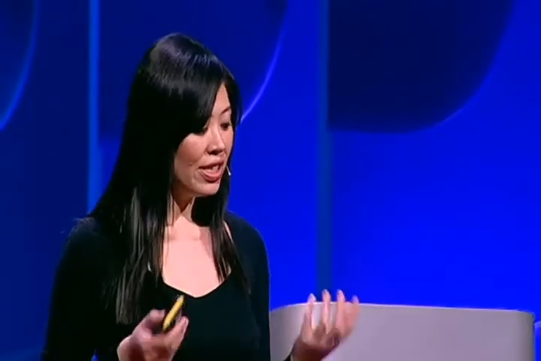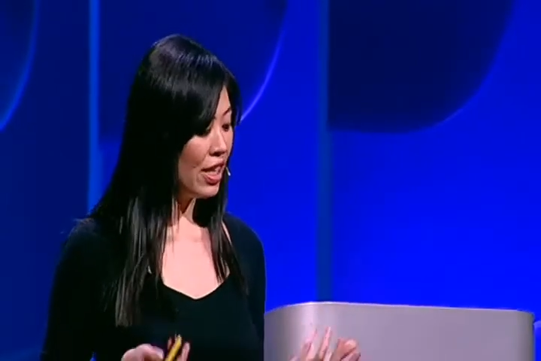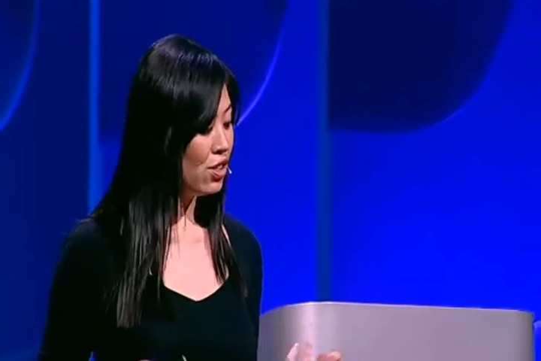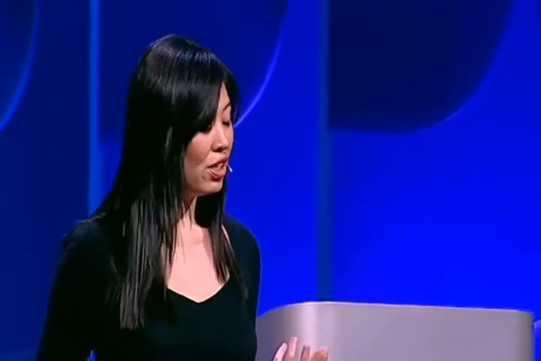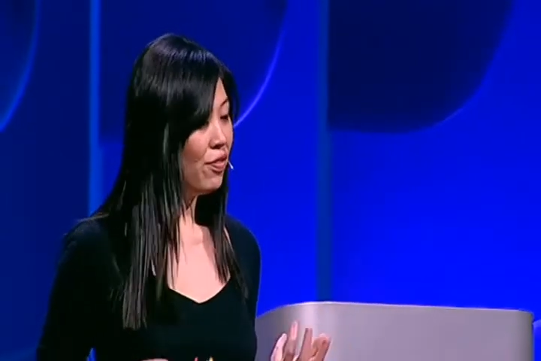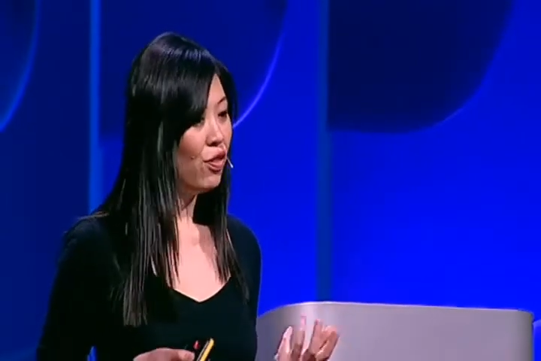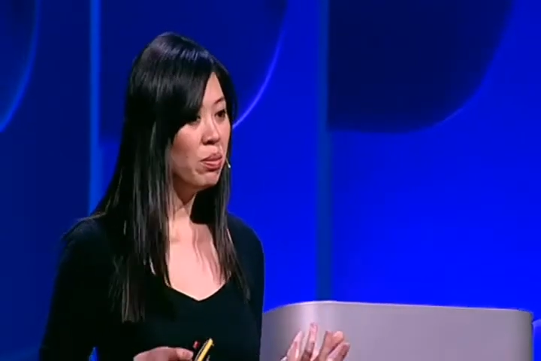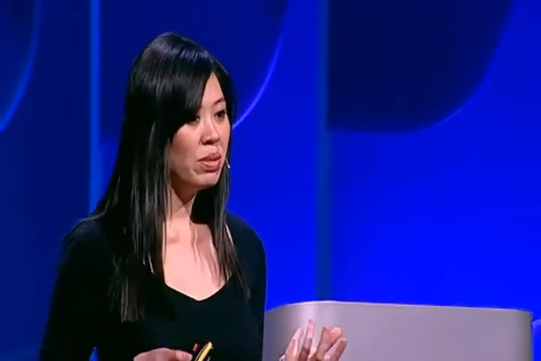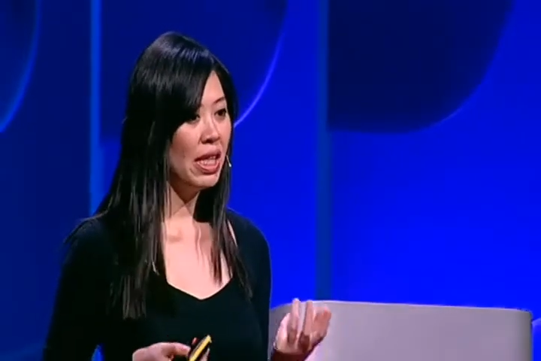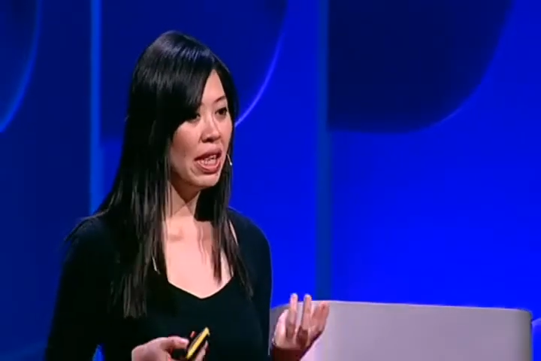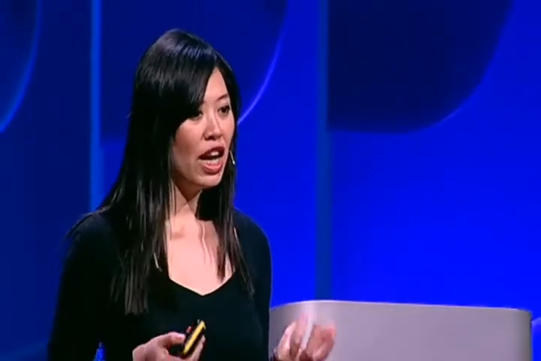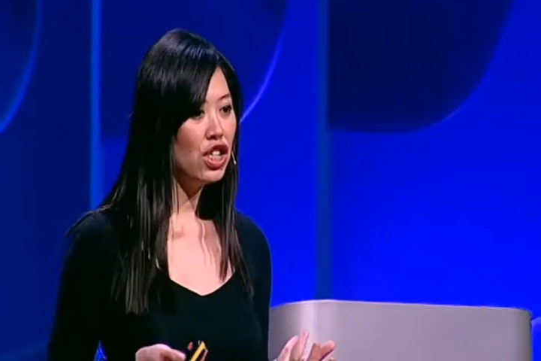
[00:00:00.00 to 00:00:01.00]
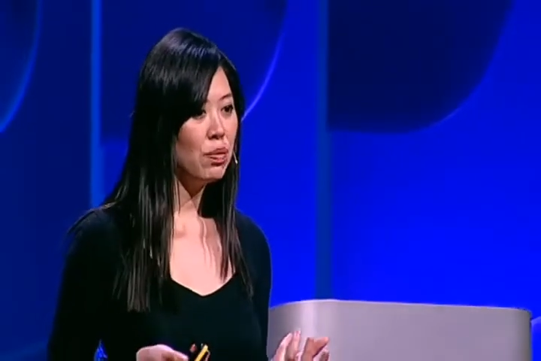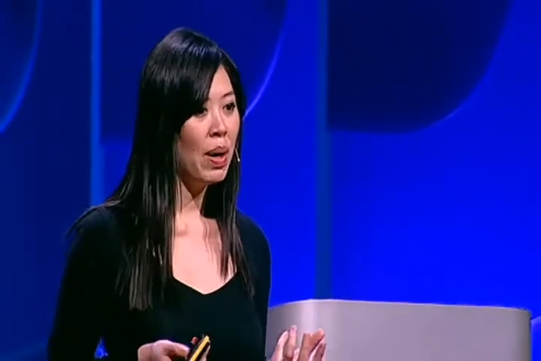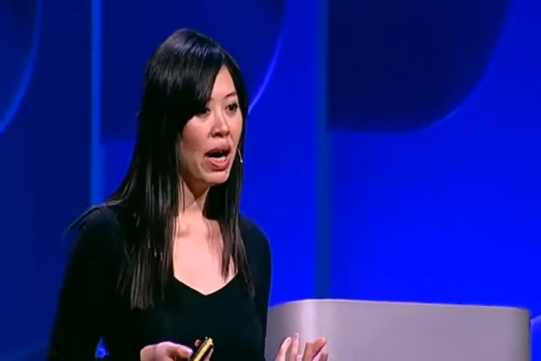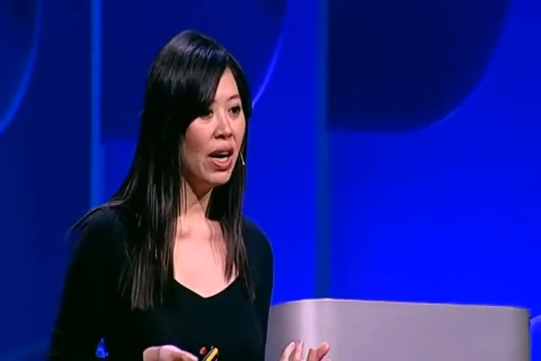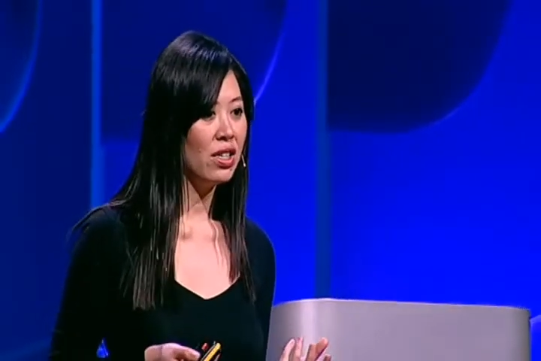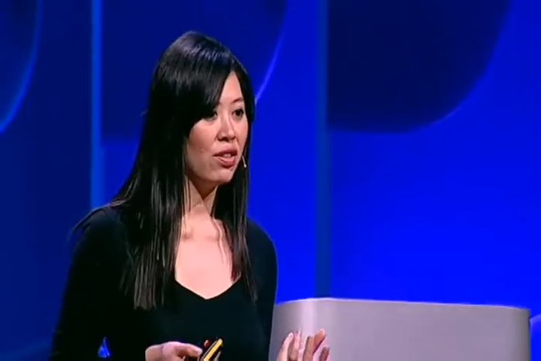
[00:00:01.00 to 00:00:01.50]
This actually forms a
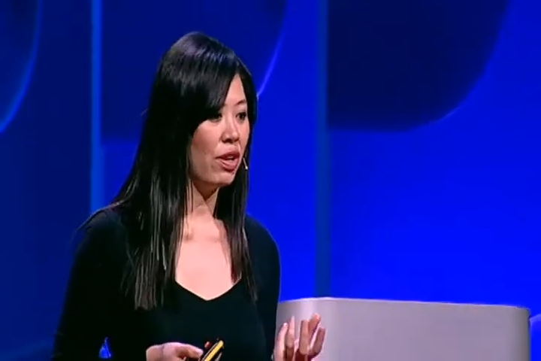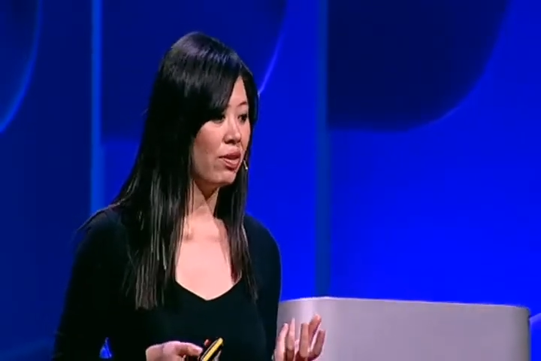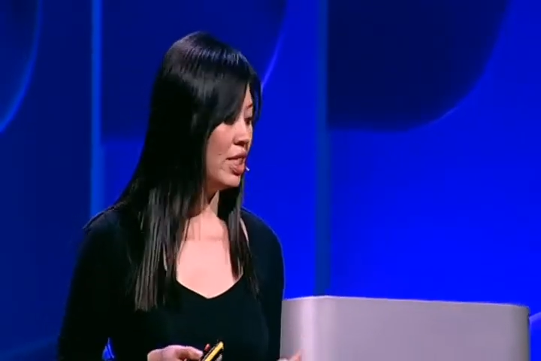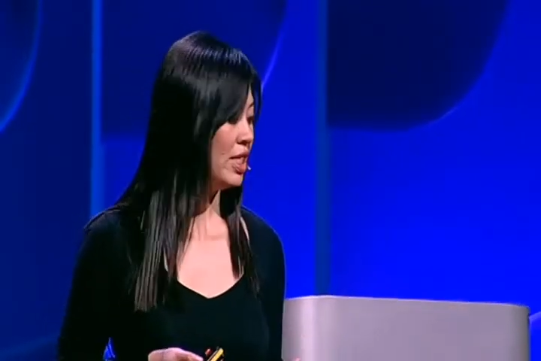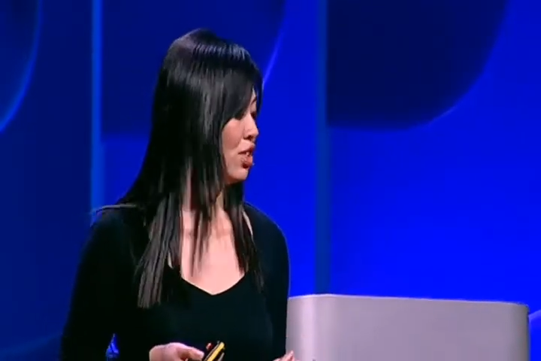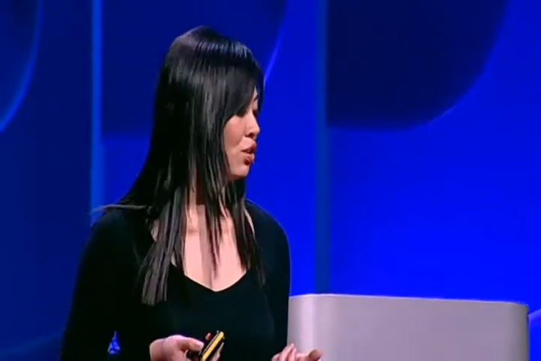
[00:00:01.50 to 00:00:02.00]
large part of our